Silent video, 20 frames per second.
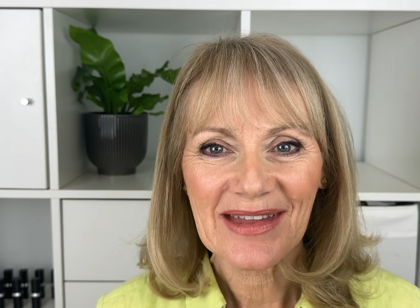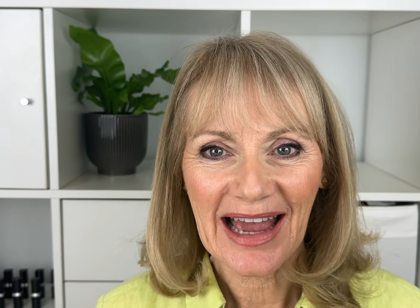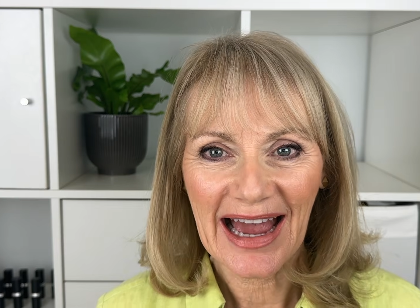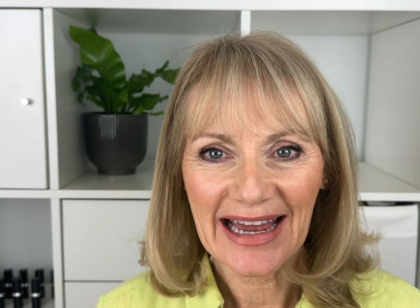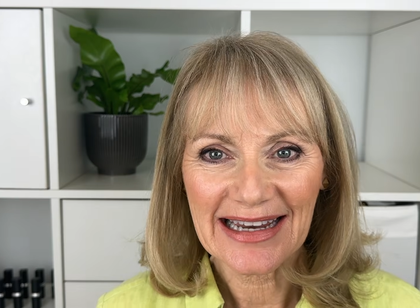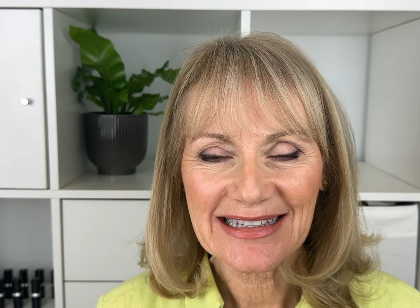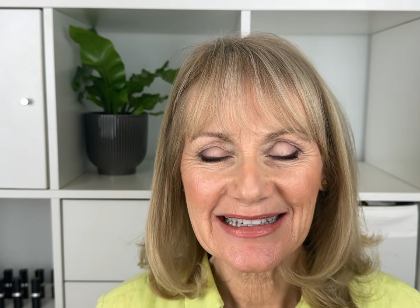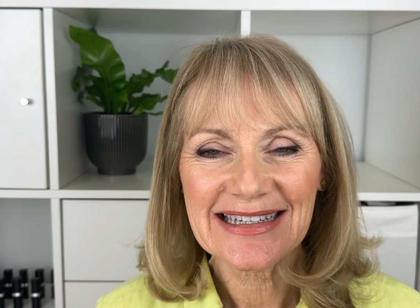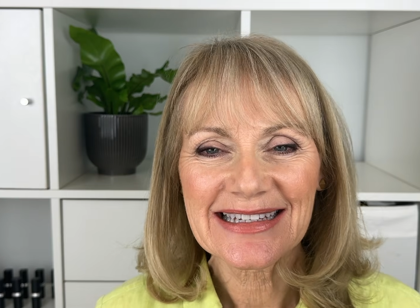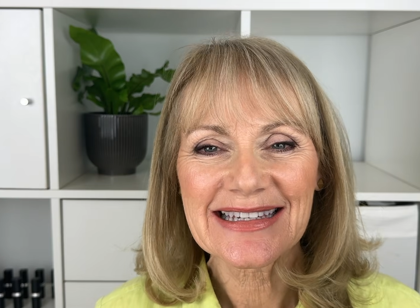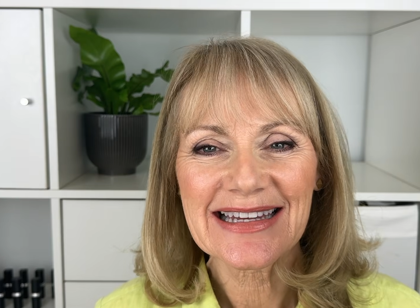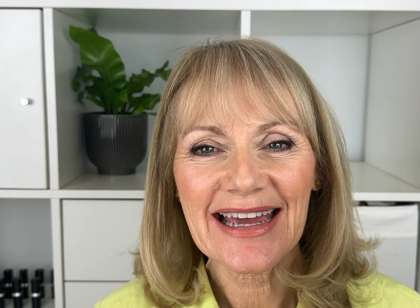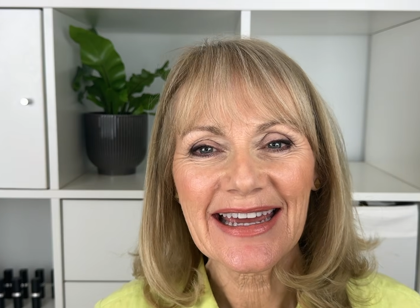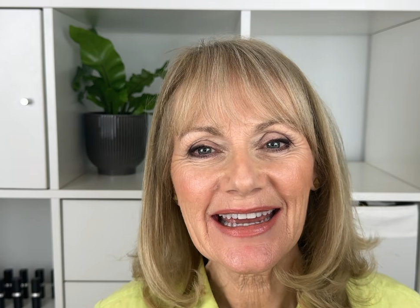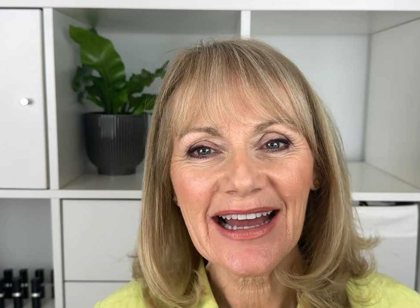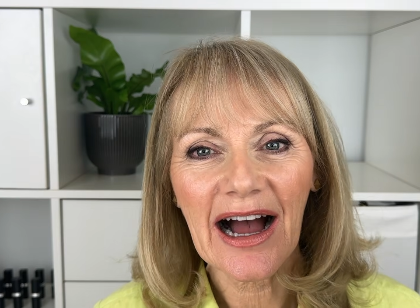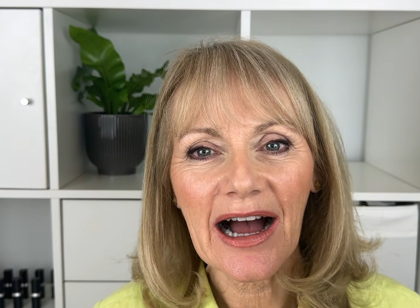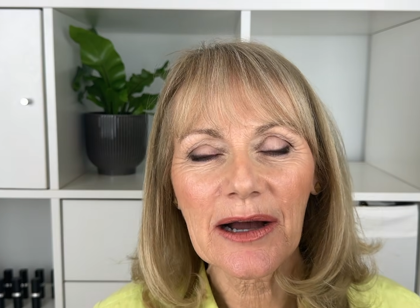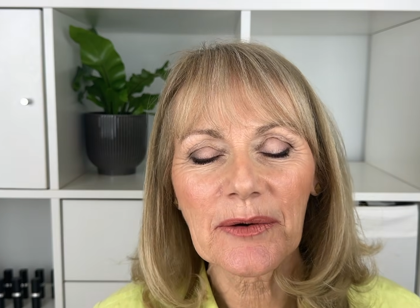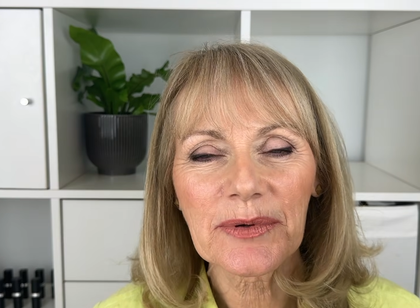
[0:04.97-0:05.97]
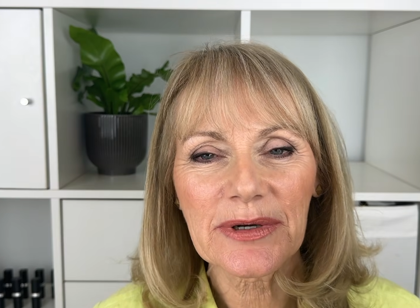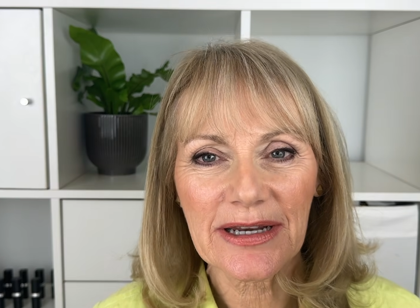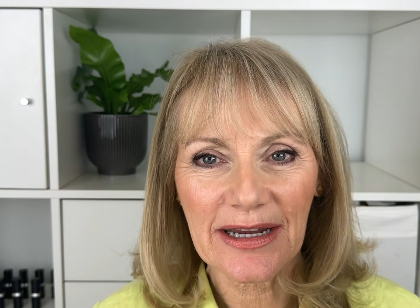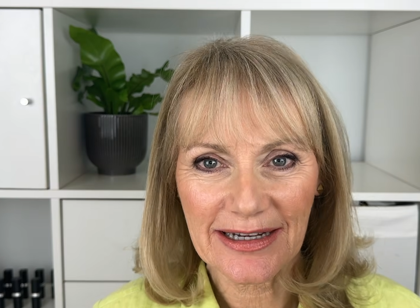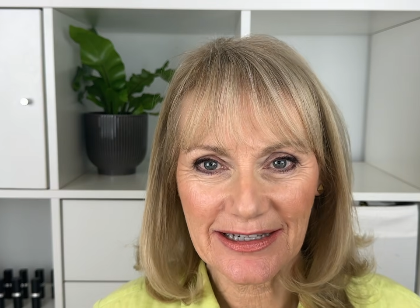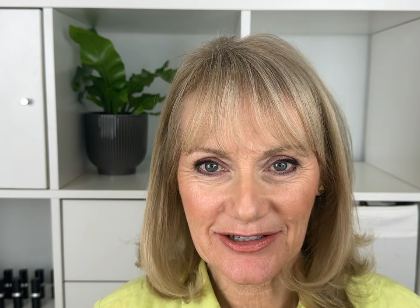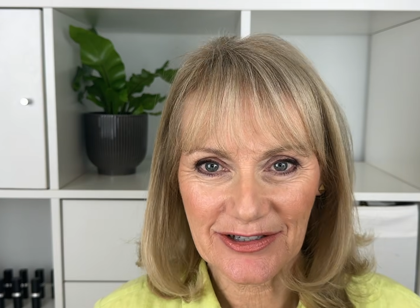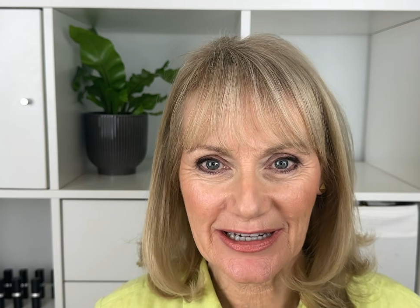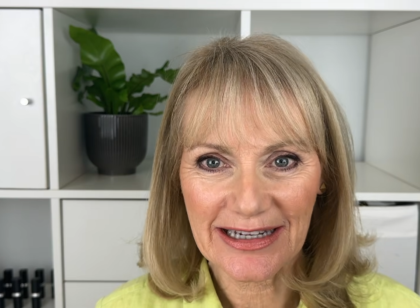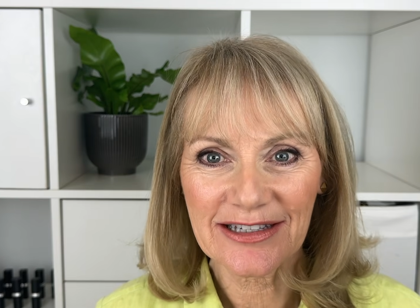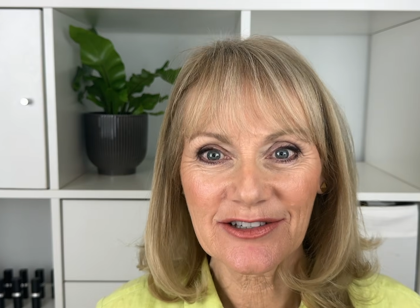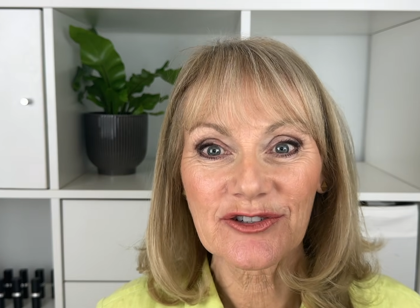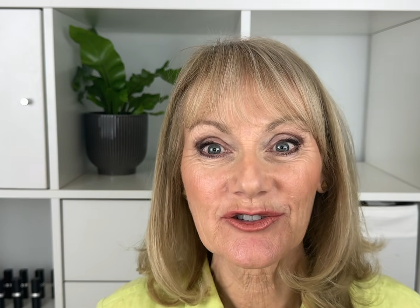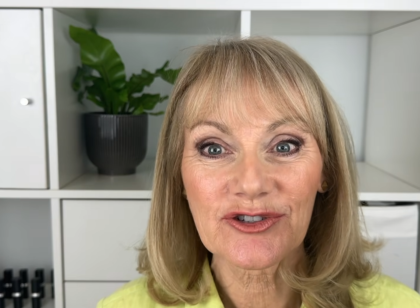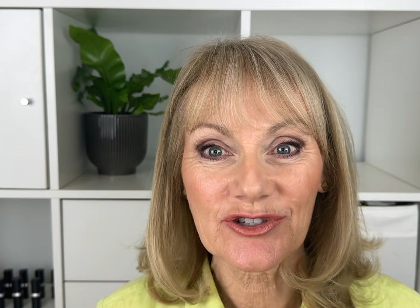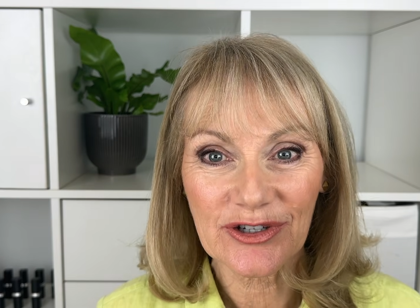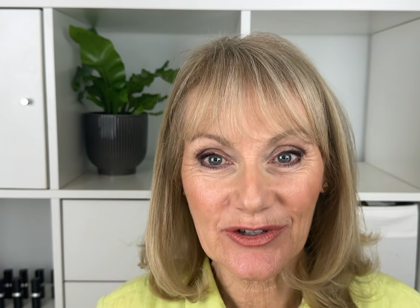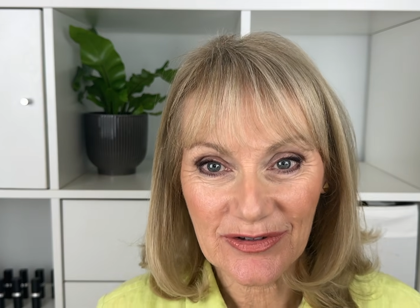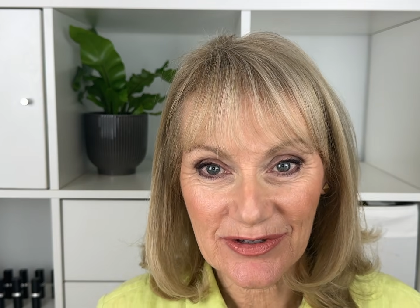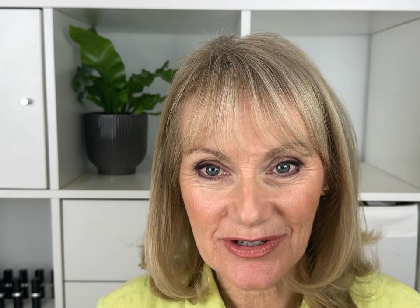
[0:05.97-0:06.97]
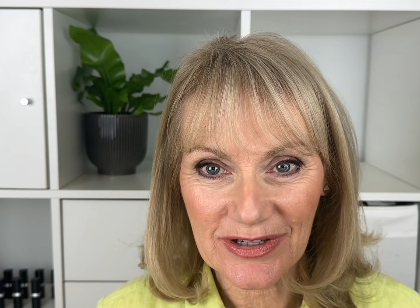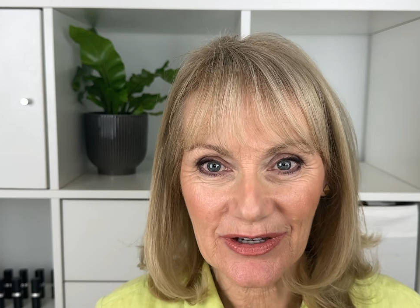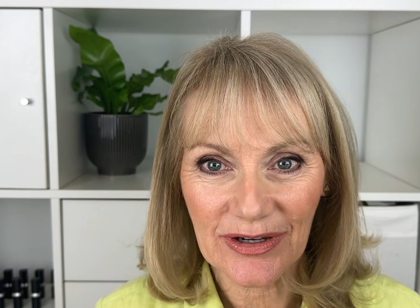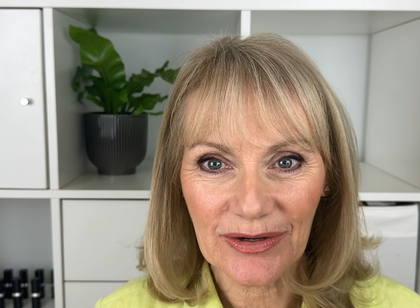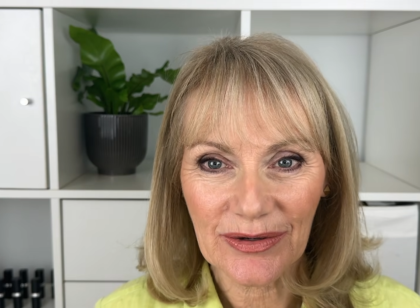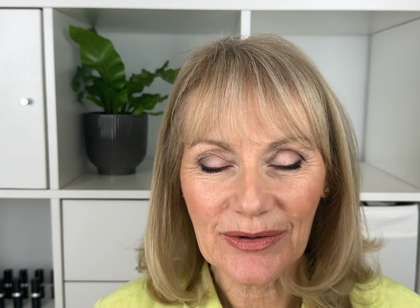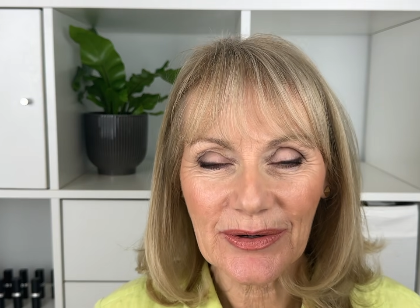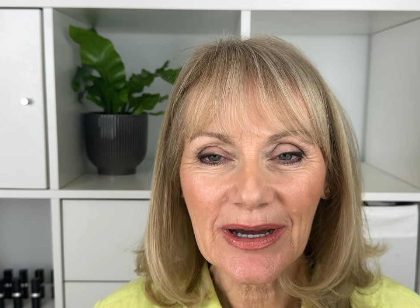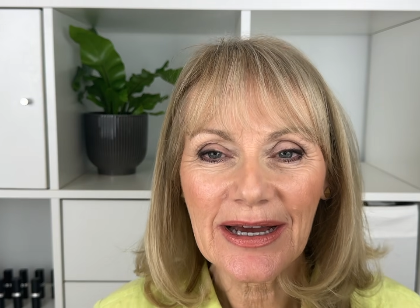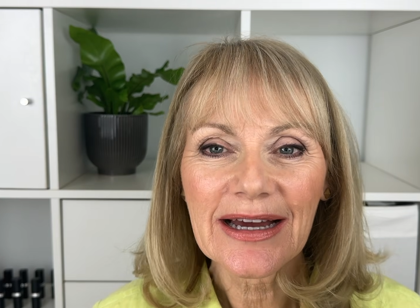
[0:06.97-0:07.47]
and today I would like to introduce you